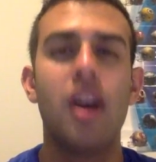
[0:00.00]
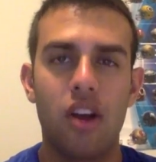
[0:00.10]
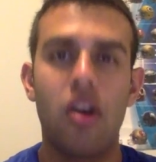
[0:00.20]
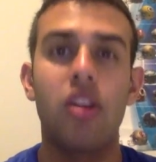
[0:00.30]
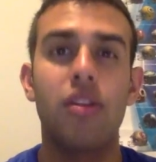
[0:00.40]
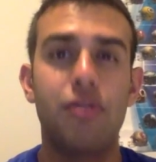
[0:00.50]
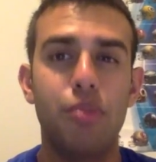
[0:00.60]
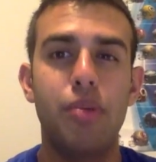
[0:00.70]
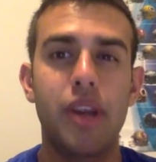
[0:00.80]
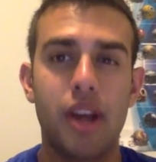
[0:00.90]
called a few
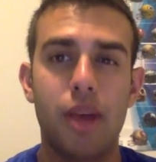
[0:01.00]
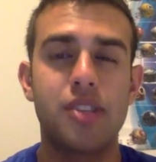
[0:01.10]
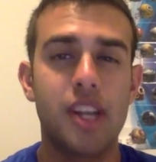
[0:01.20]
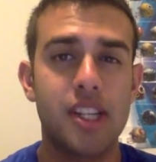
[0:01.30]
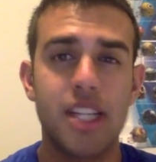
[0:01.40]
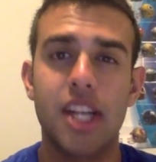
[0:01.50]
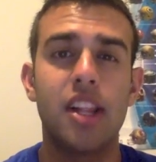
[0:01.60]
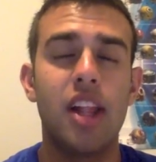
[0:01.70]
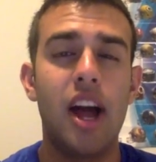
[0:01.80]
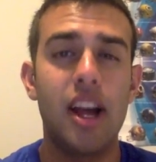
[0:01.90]
big upsets like the
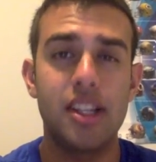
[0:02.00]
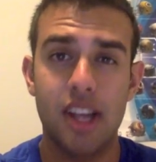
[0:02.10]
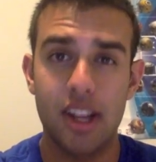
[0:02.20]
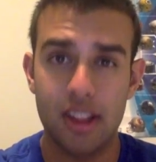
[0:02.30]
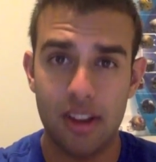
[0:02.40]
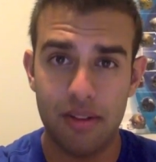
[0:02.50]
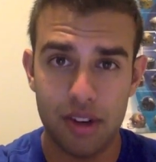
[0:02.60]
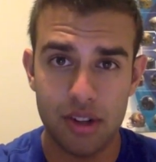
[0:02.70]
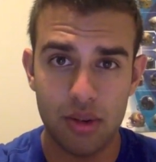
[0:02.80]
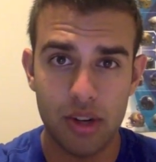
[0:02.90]
Lions getting their
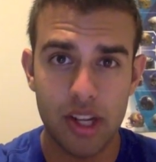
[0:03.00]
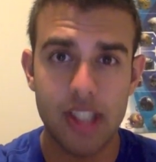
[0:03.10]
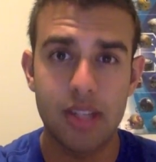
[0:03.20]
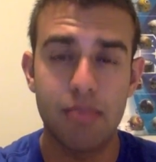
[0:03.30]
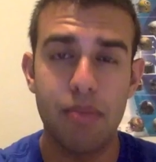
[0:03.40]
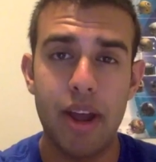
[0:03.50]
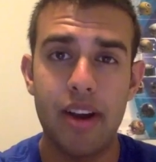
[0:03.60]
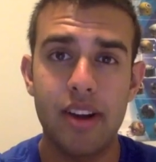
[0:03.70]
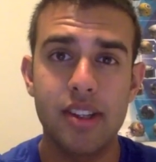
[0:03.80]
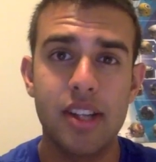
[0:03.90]
first win against the
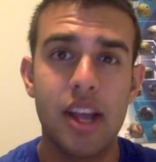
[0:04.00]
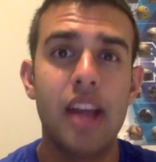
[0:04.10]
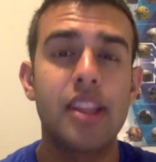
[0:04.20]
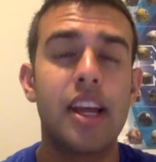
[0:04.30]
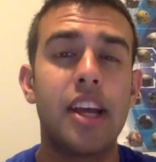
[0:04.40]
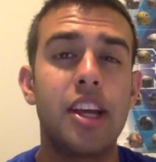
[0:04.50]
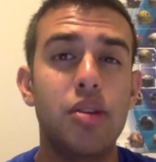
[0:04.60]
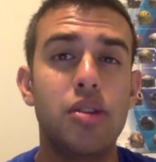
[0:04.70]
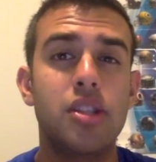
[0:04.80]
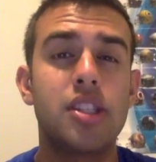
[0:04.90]
Bears, that
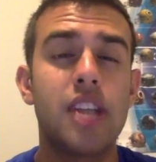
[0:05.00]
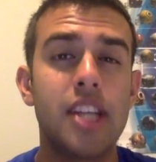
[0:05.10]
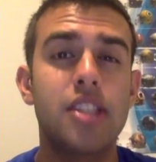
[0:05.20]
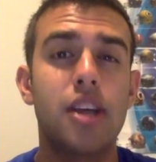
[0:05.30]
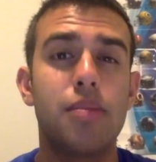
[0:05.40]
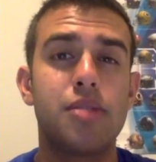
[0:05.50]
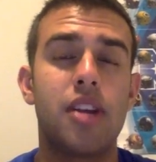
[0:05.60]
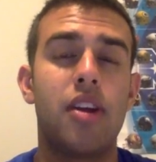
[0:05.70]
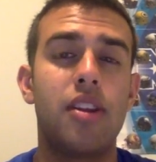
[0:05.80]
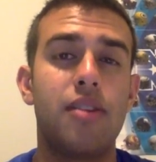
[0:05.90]
huge Saints upset
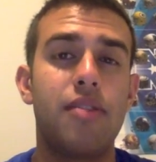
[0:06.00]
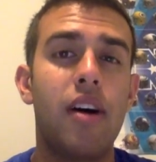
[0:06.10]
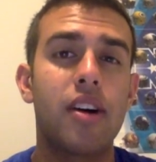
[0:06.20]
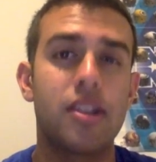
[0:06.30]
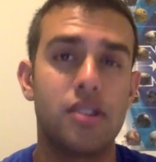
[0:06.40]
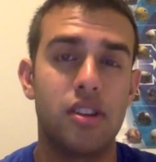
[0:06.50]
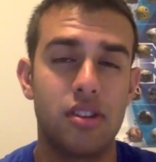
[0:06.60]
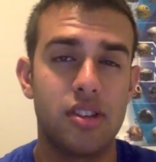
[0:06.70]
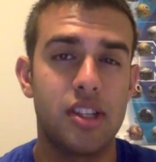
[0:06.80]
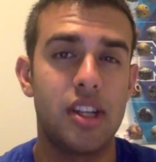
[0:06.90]
on the Falcons on
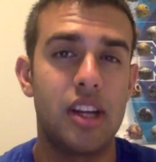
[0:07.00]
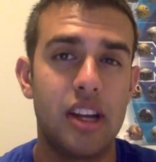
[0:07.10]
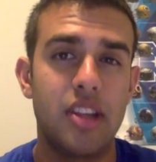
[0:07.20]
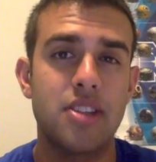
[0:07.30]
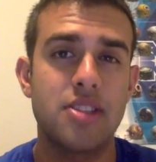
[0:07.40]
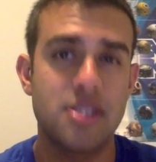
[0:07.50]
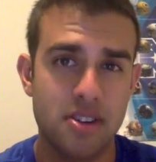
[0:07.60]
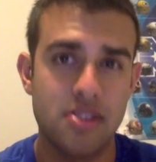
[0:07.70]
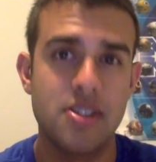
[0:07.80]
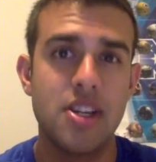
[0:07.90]
Thursday night.
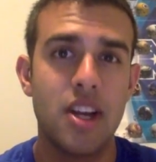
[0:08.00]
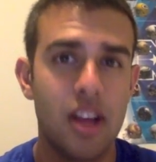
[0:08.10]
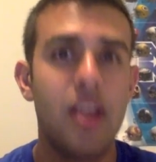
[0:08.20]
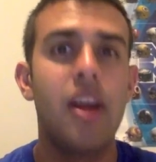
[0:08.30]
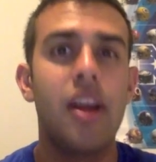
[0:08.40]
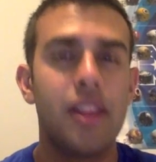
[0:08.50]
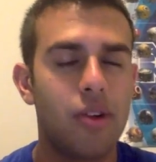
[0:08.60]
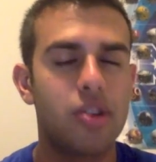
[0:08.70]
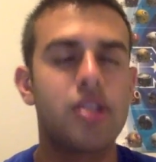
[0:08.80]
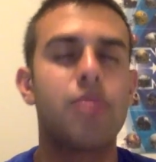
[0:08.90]
So there
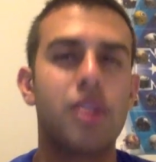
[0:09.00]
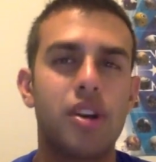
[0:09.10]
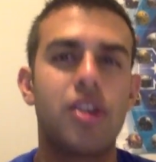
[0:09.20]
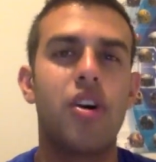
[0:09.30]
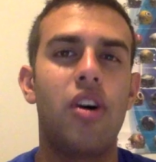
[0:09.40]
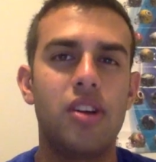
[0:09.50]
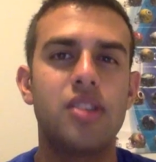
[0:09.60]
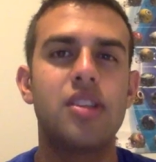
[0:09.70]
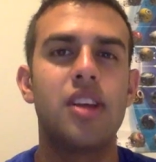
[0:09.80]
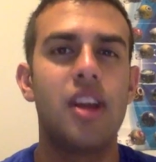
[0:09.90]
were some good
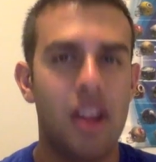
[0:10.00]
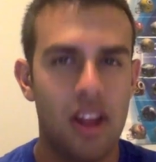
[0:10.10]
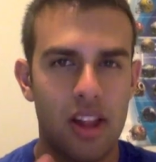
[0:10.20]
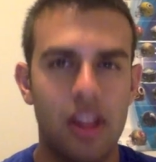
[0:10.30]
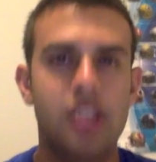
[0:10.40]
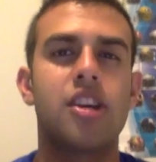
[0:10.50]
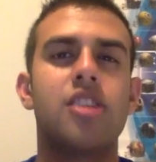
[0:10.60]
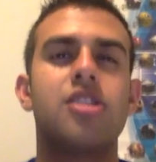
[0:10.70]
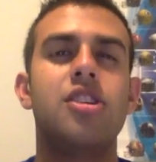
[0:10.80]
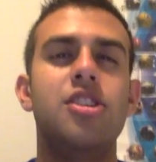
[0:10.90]
calls. Let's
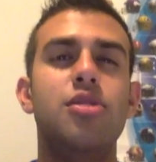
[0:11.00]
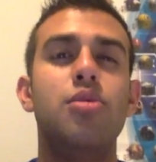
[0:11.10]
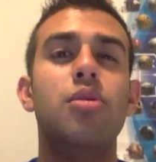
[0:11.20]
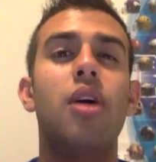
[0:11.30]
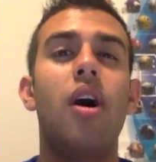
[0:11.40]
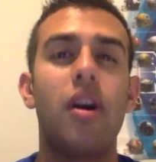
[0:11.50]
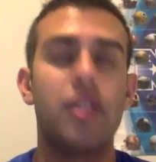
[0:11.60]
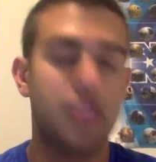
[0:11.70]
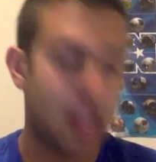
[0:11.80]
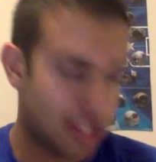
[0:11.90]
continue
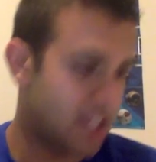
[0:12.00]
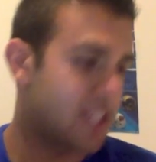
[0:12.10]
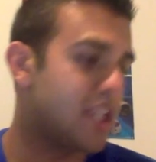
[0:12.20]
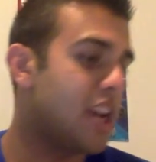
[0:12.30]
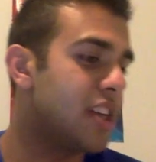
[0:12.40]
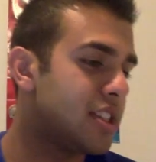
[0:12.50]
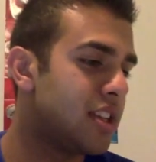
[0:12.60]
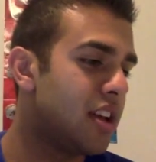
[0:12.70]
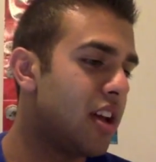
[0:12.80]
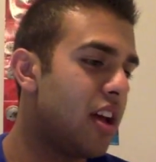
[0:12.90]
that success.